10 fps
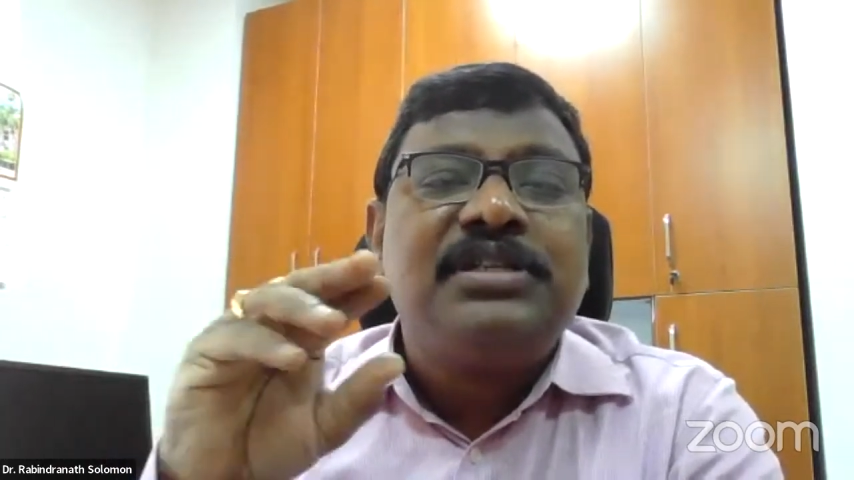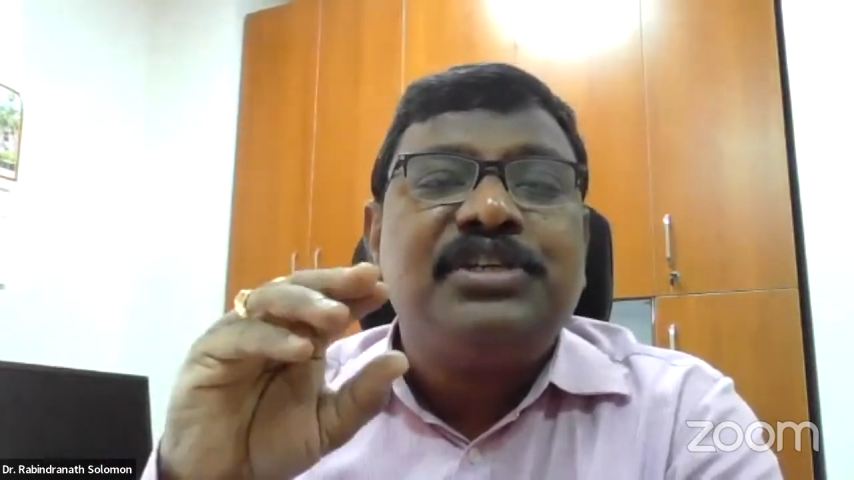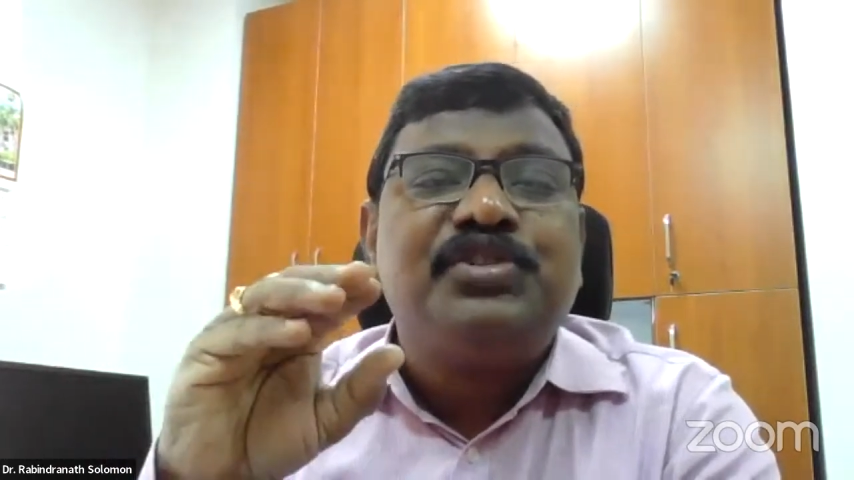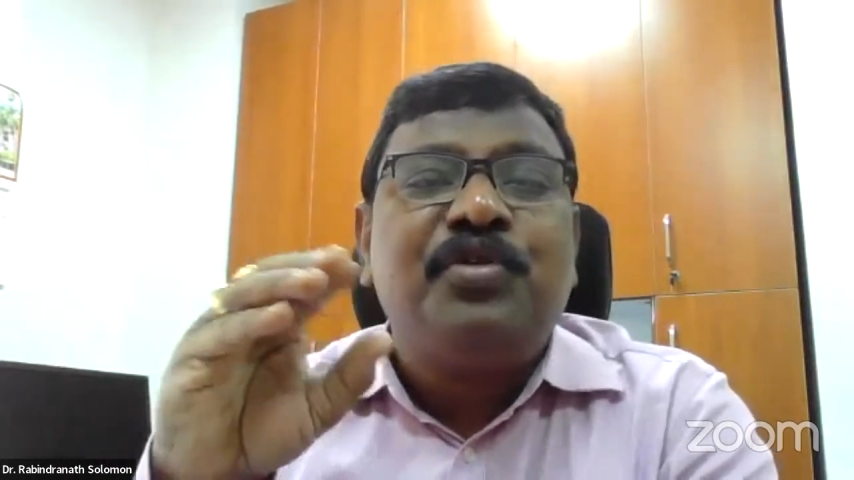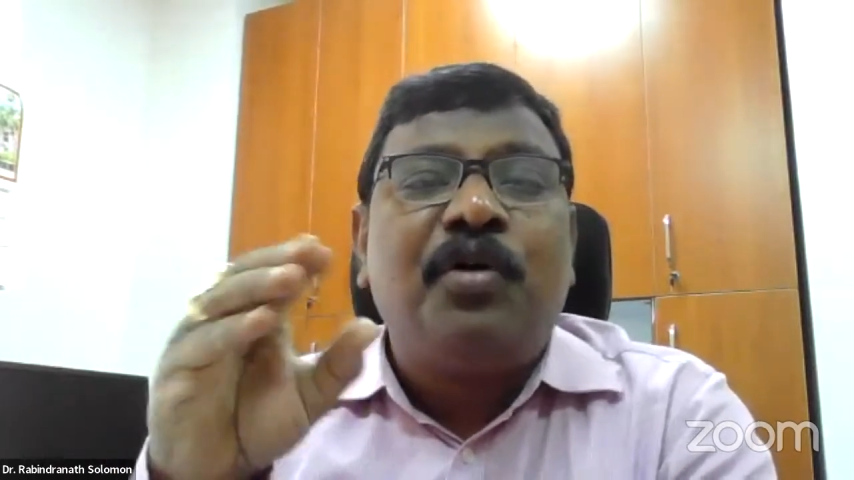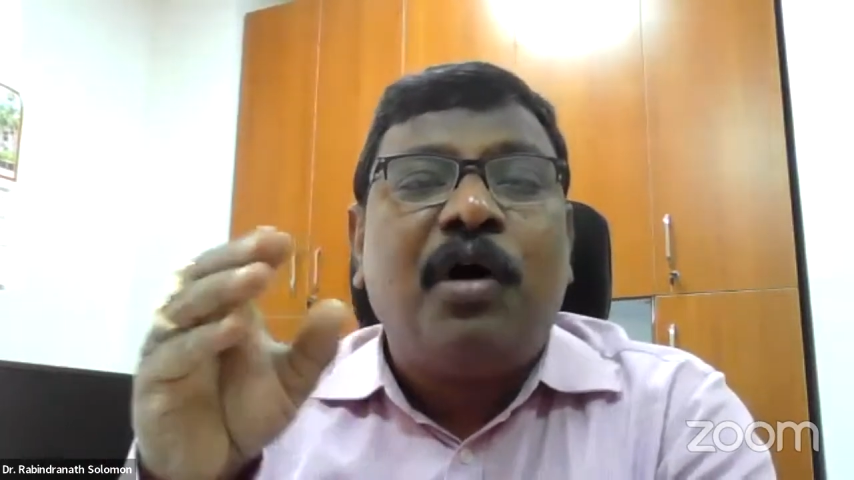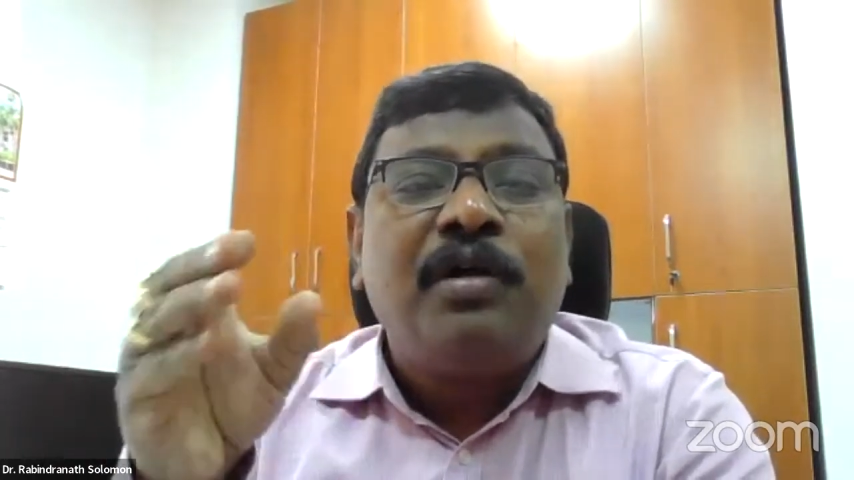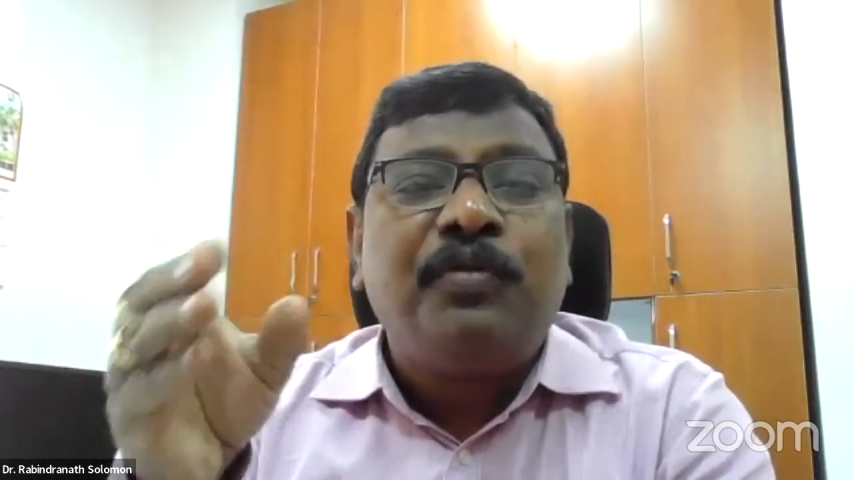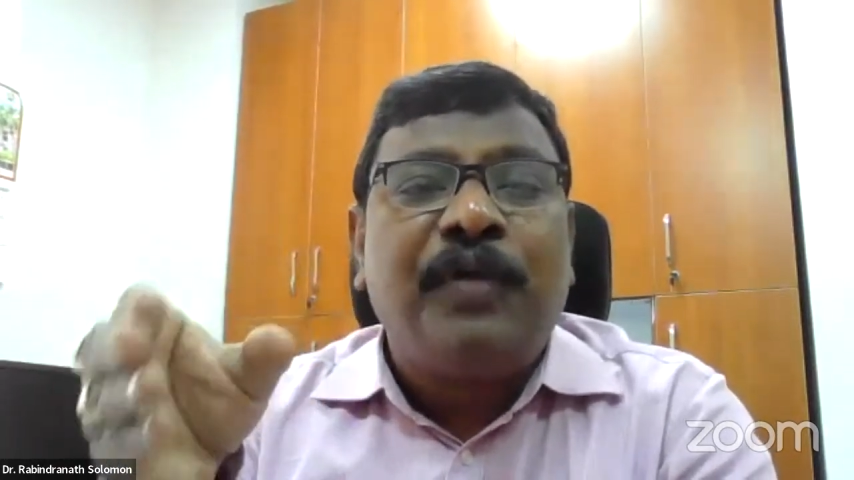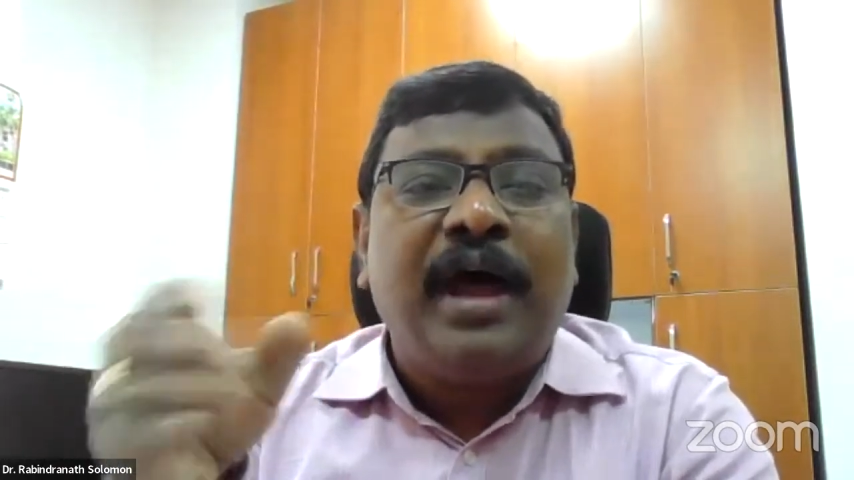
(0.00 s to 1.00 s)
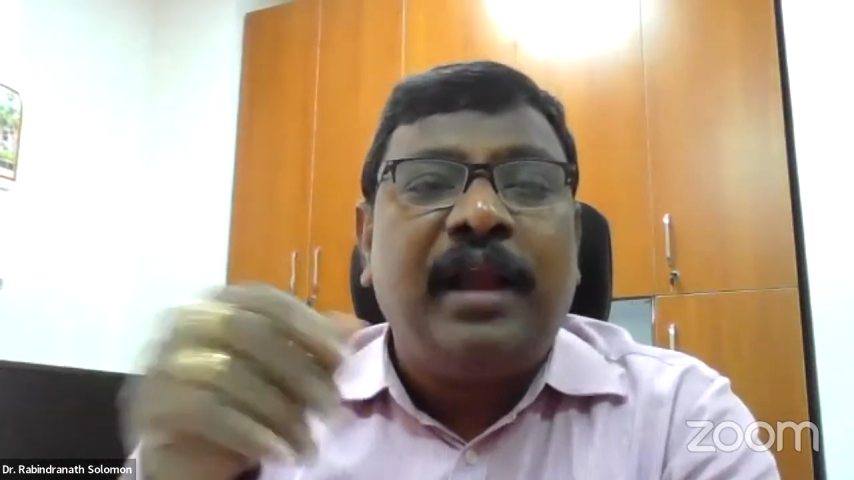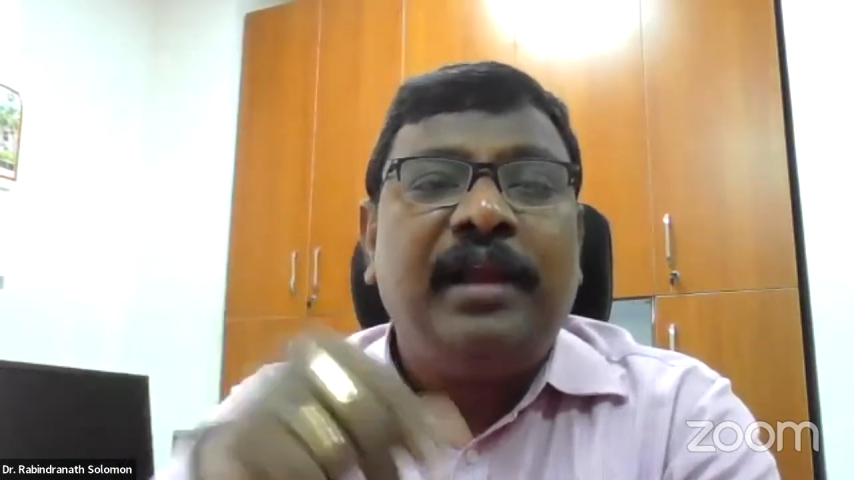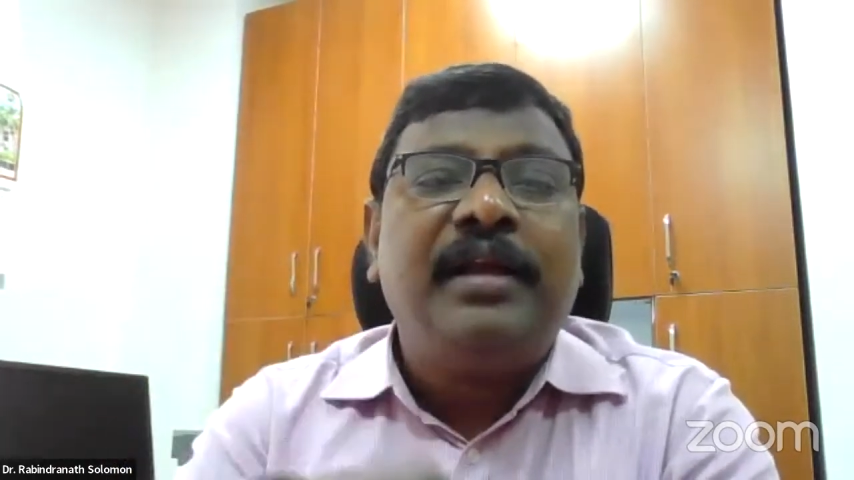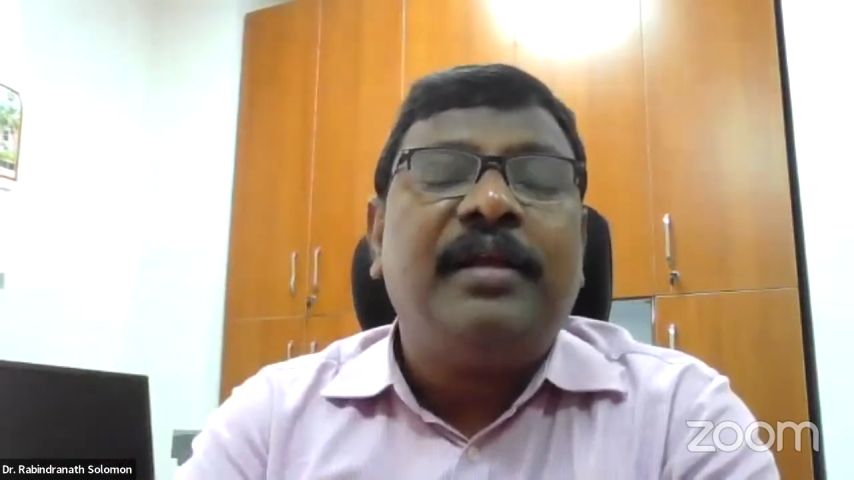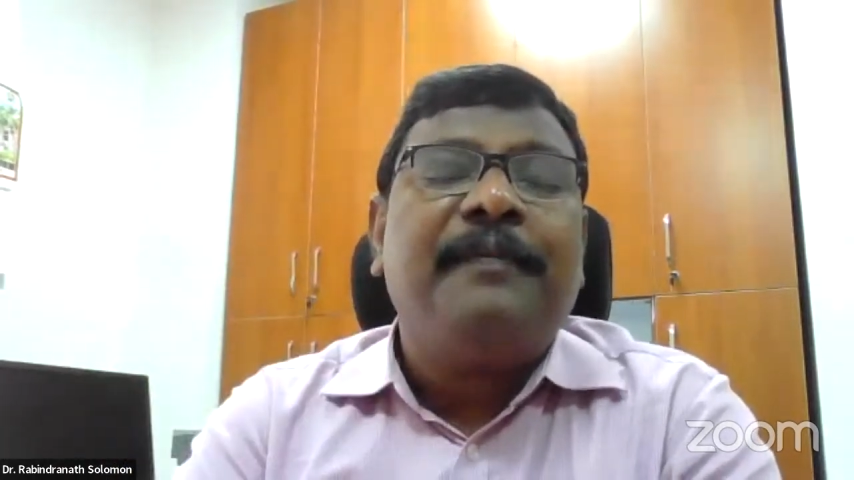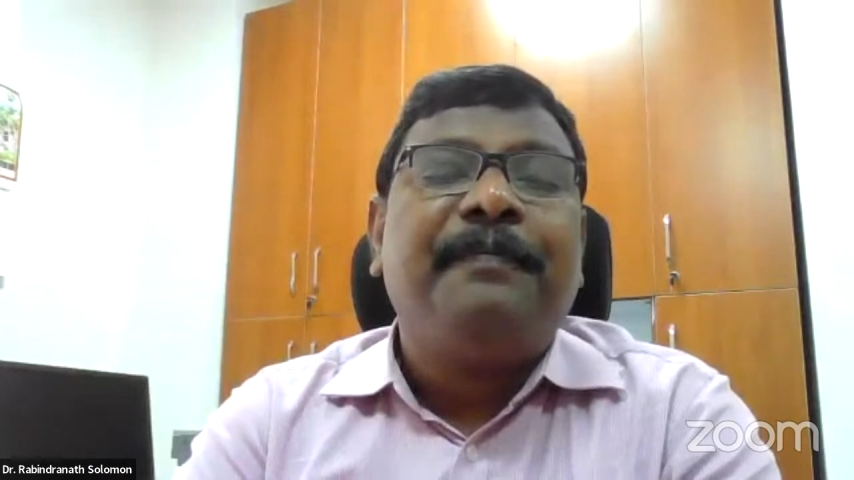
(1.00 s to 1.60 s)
is not valid